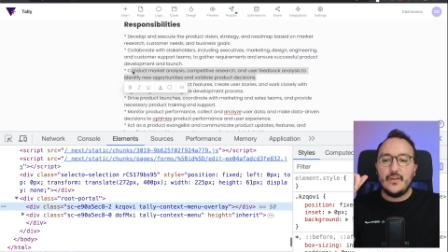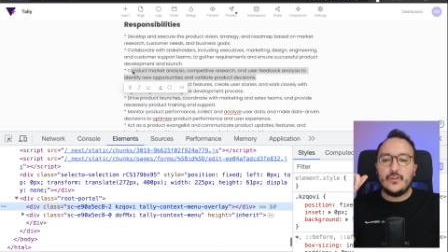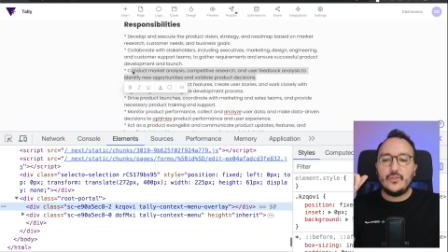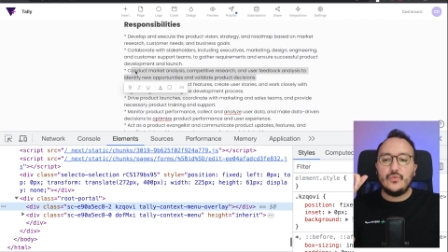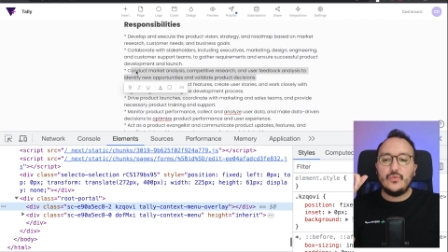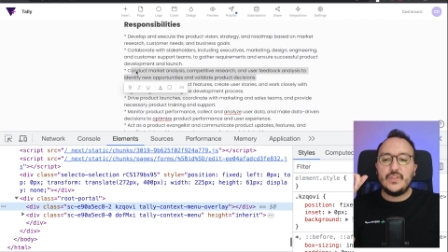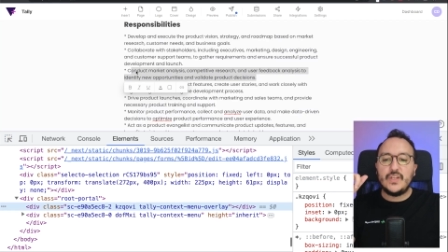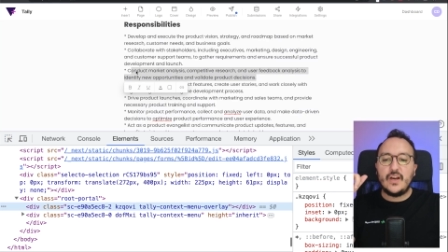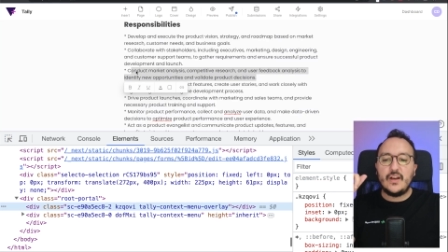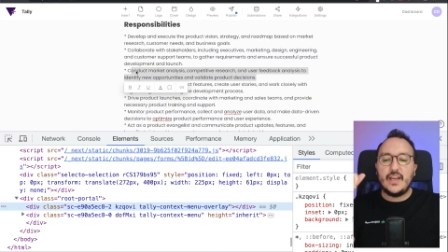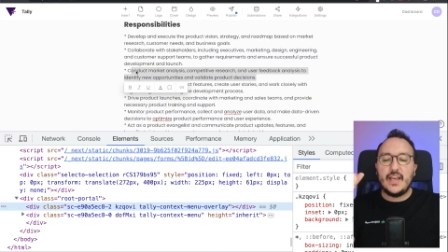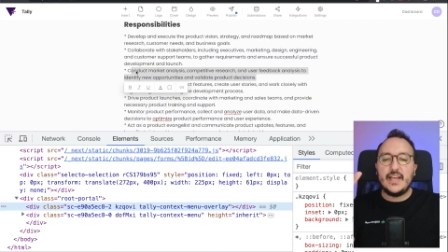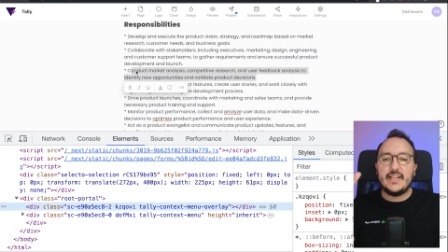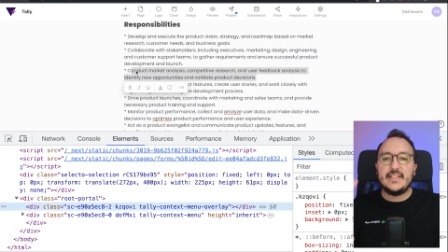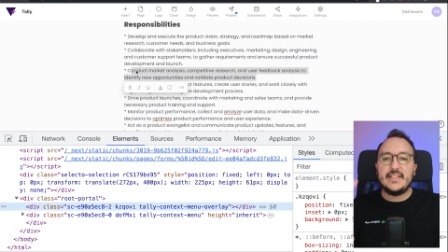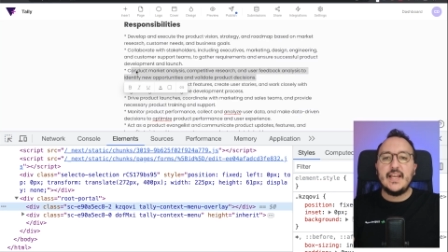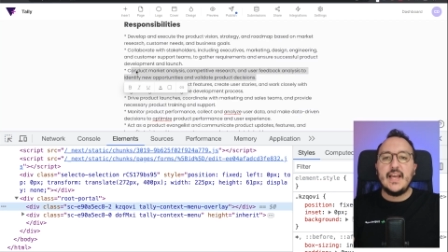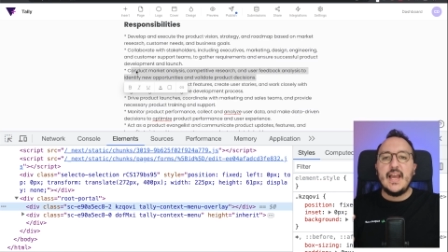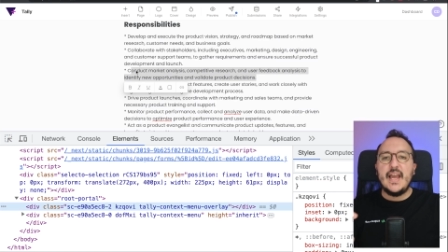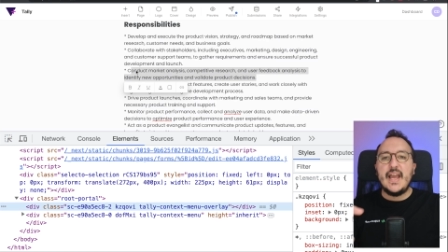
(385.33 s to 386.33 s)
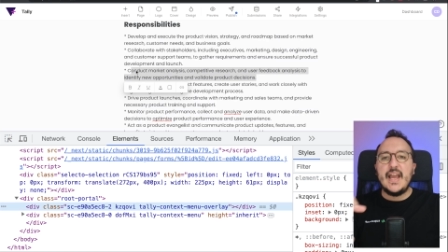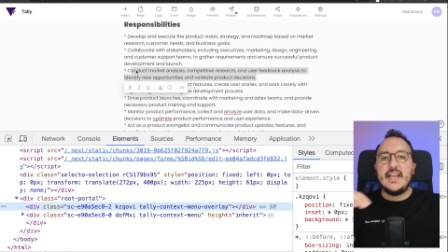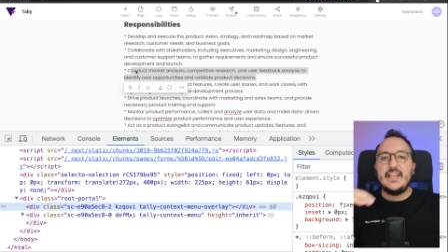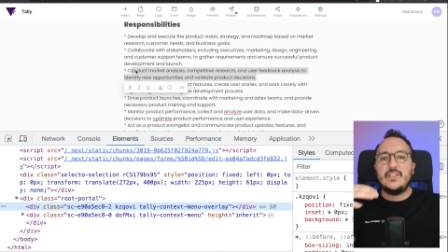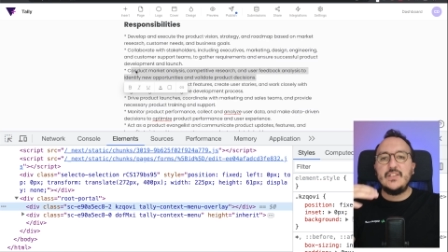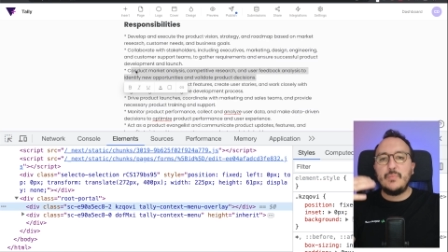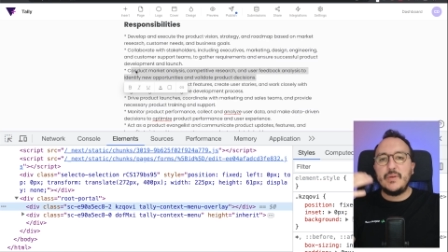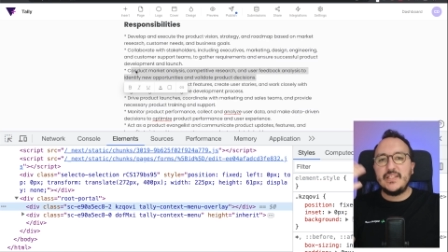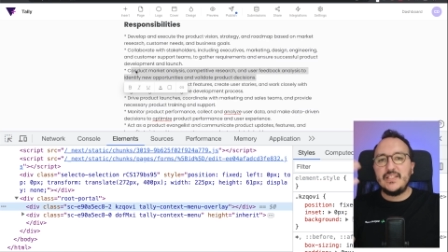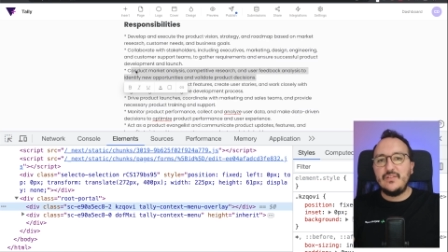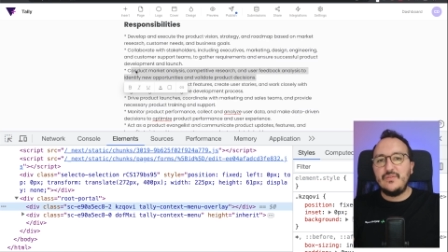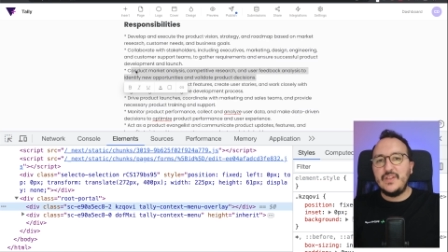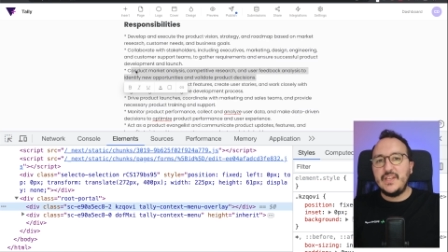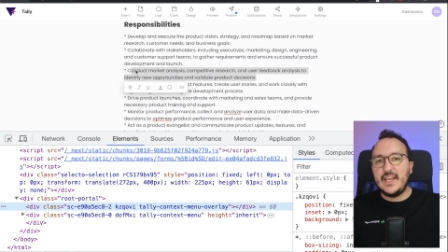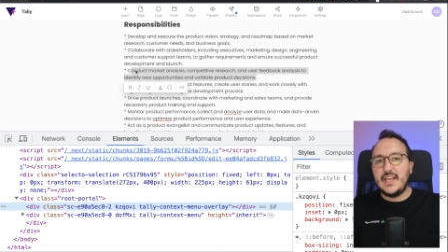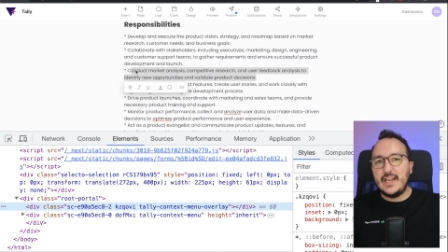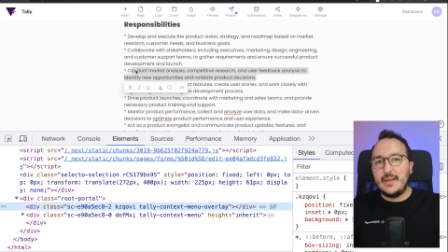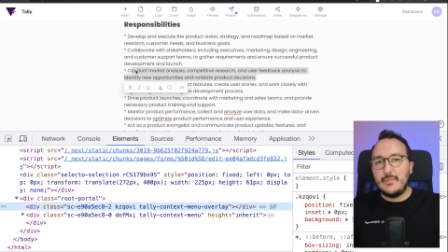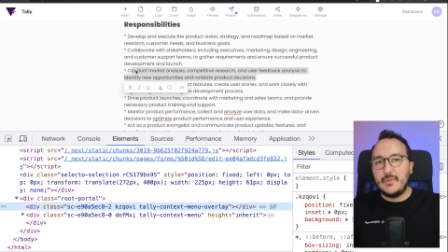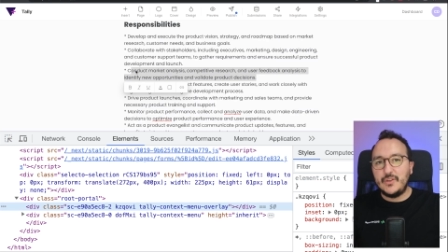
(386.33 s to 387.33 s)
to target a
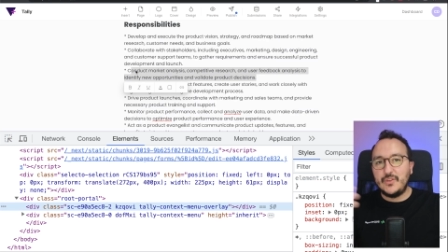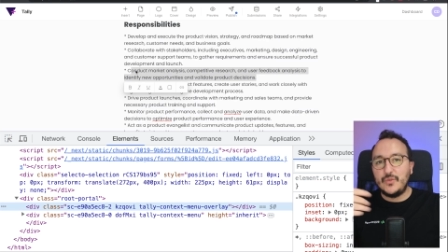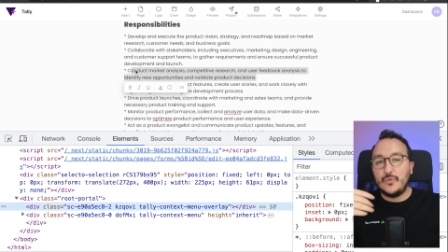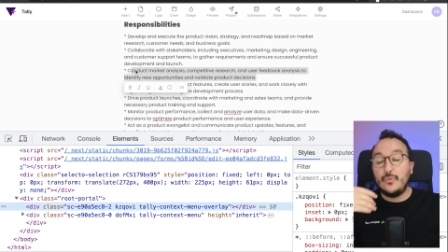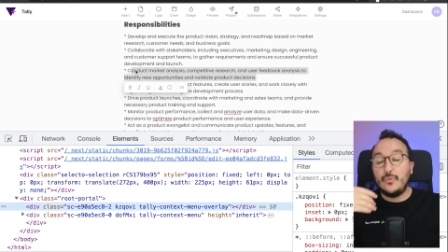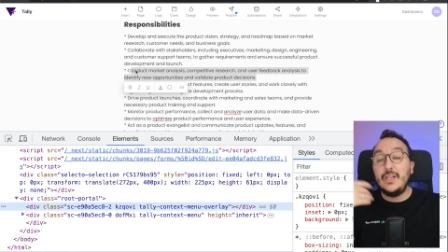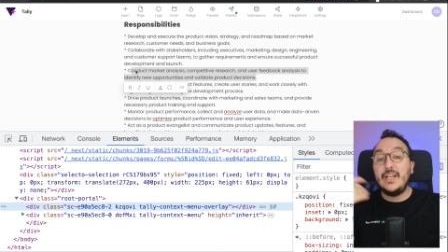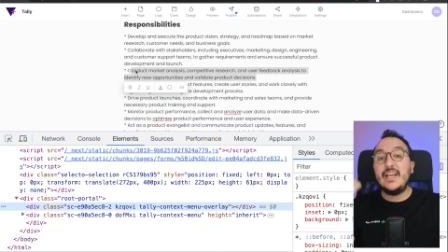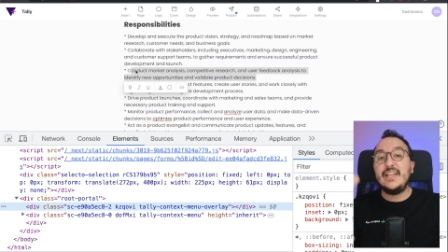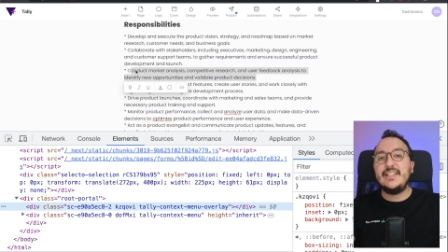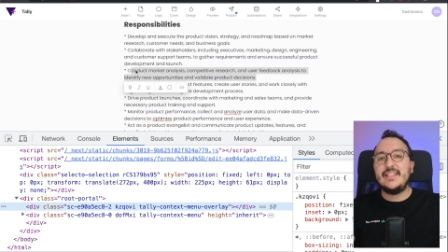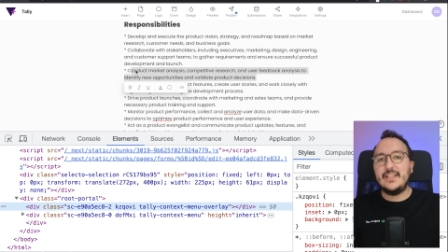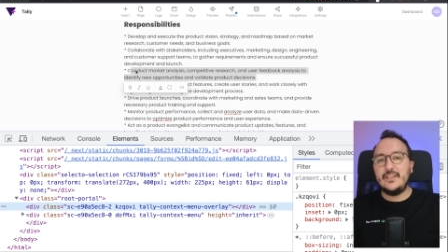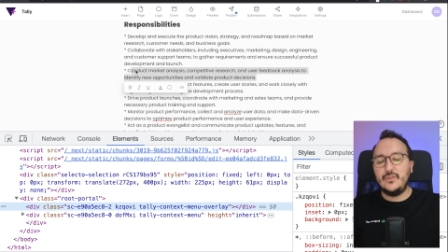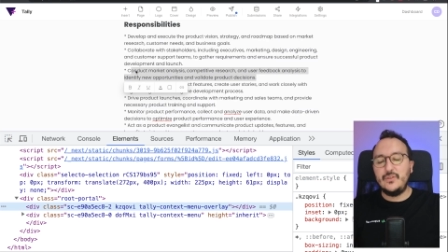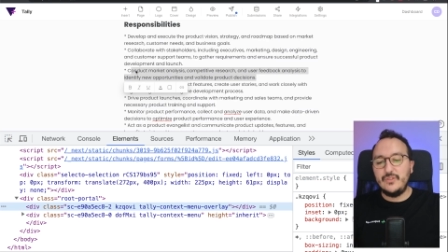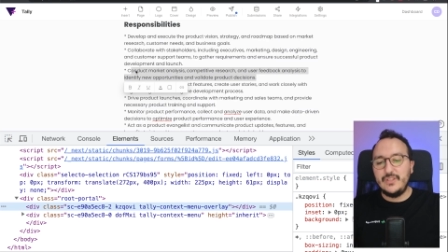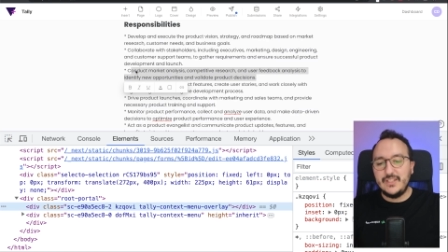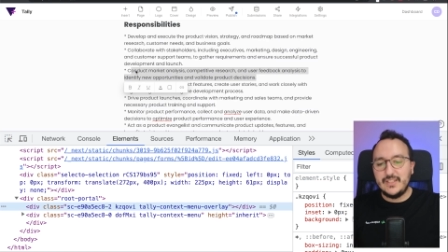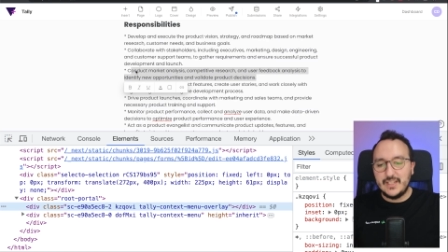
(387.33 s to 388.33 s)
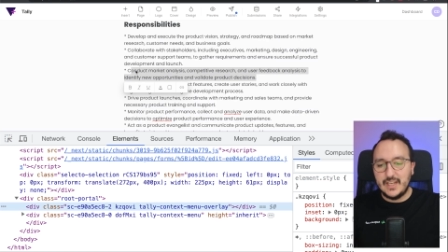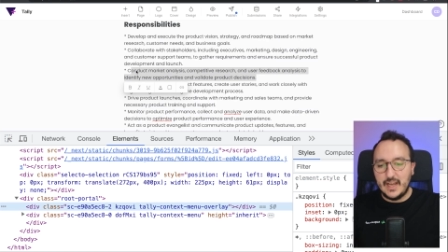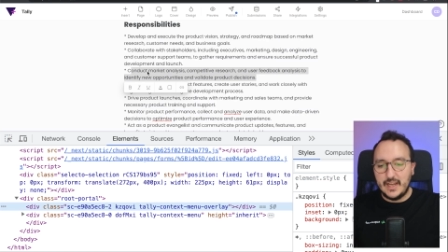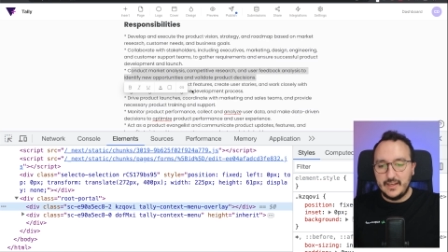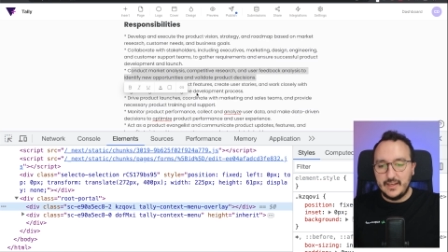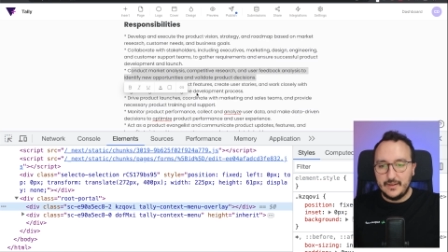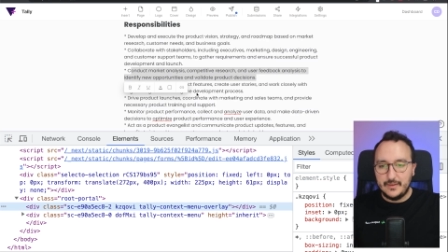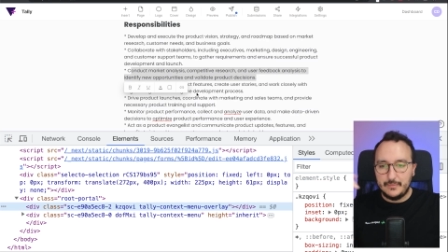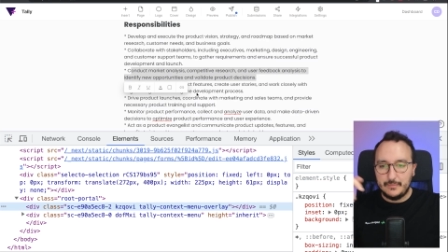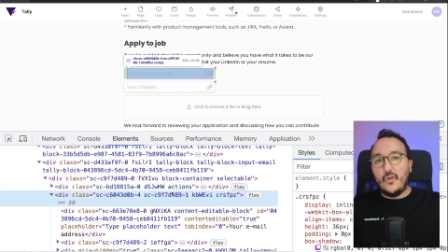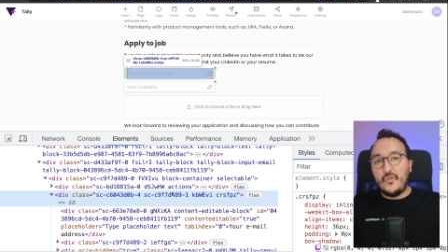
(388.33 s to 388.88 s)
specific element related to this line.